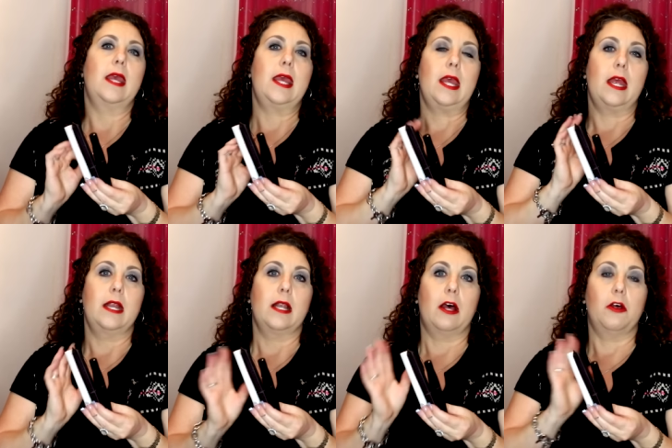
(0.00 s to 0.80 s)

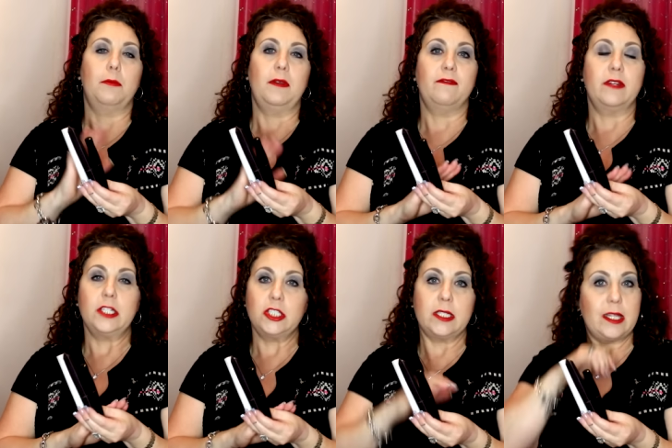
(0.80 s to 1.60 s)
and I'll be
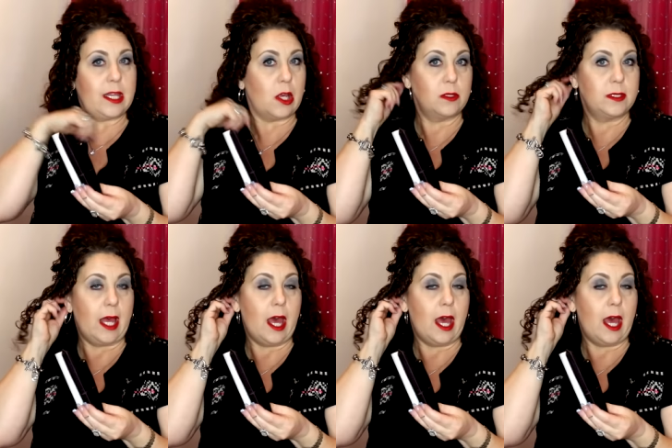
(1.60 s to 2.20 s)
finishing those